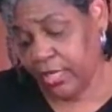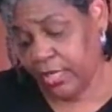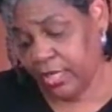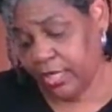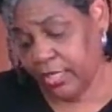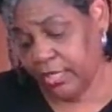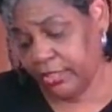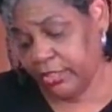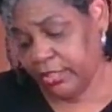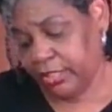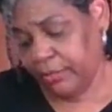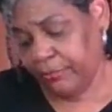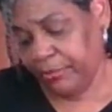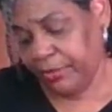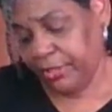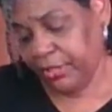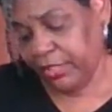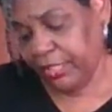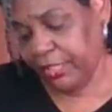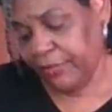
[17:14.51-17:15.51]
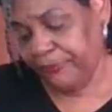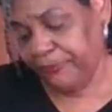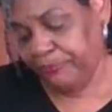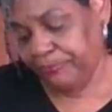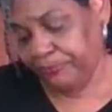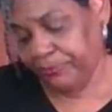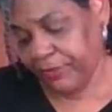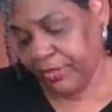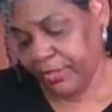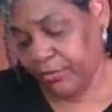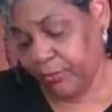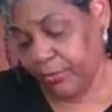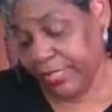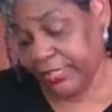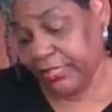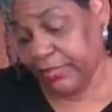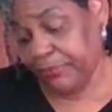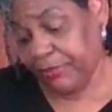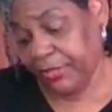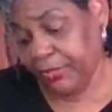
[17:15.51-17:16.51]
Uh, typically, the
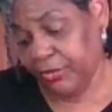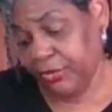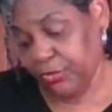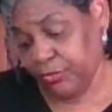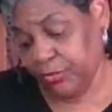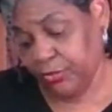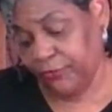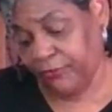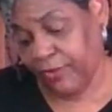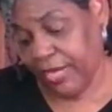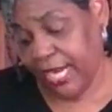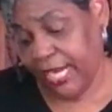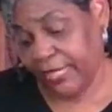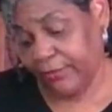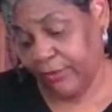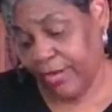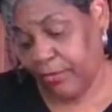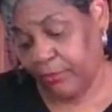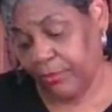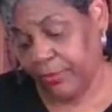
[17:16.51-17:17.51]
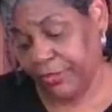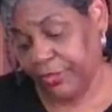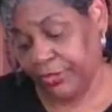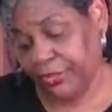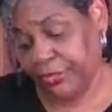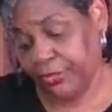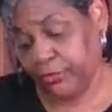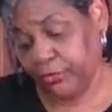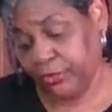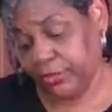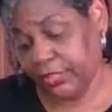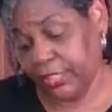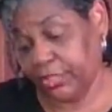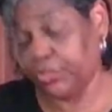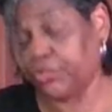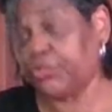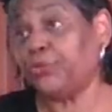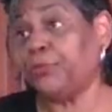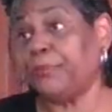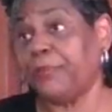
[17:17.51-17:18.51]
recipe you will find, I'll put in there, it will say
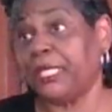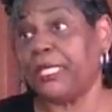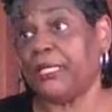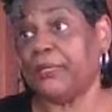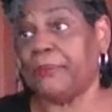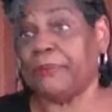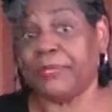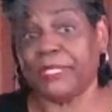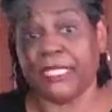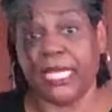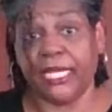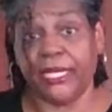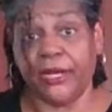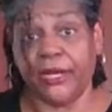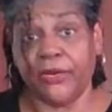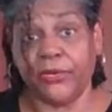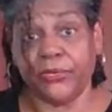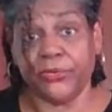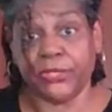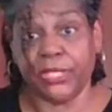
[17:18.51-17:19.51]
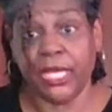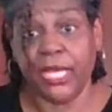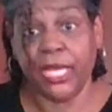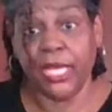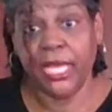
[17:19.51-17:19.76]
two medium potatoes.